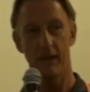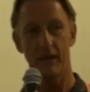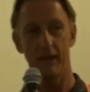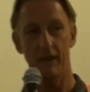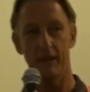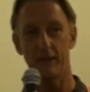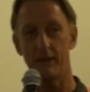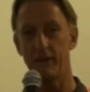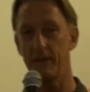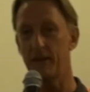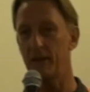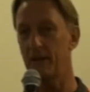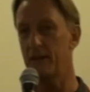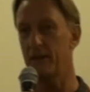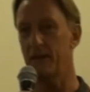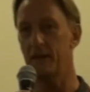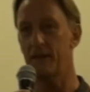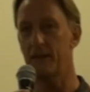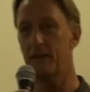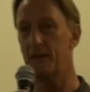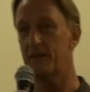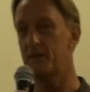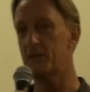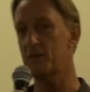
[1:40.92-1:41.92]
And
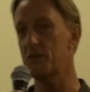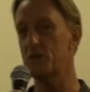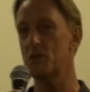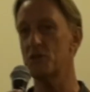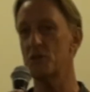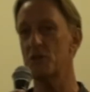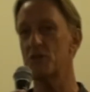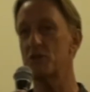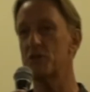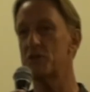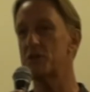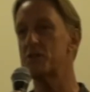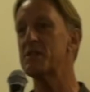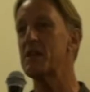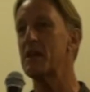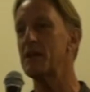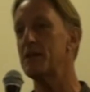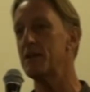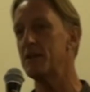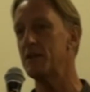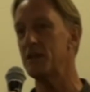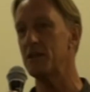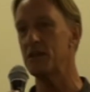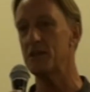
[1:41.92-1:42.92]
this year's
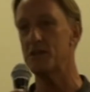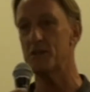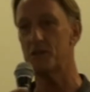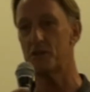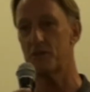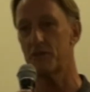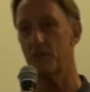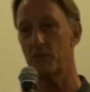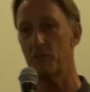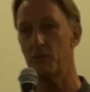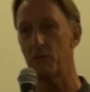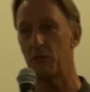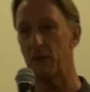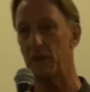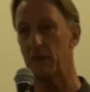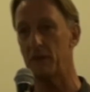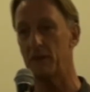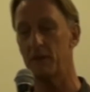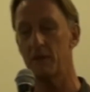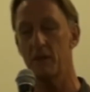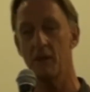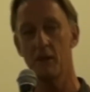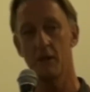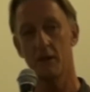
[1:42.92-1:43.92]
10 years for me
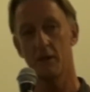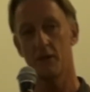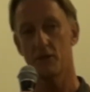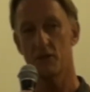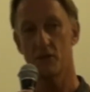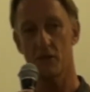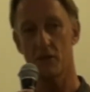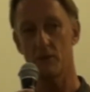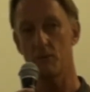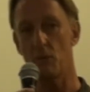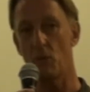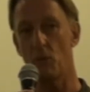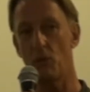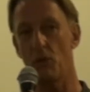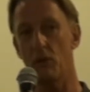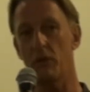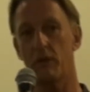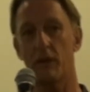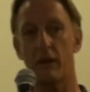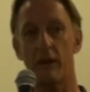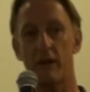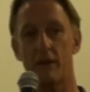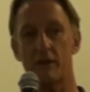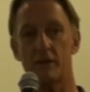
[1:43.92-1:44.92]
in
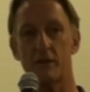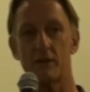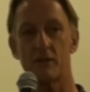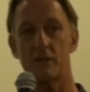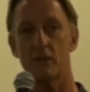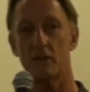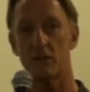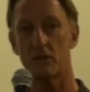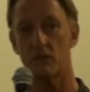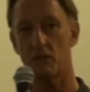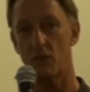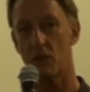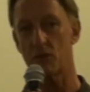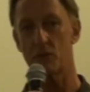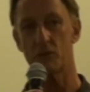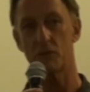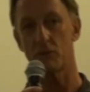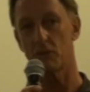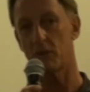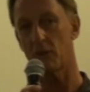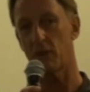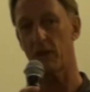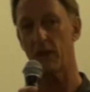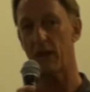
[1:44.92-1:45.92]
Timor as the
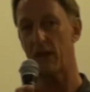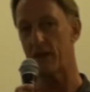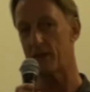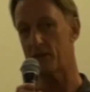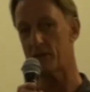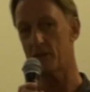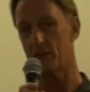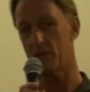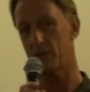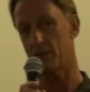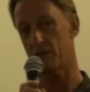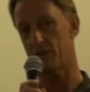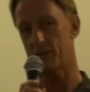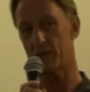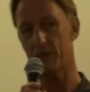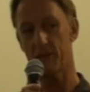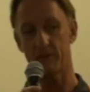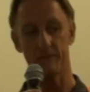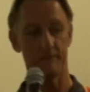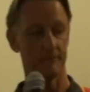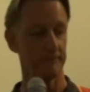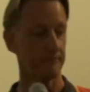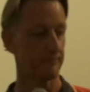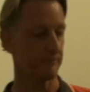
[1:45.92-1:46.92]
Rotary Liaison
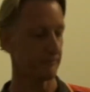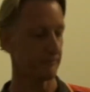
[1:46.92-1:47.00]
Officer.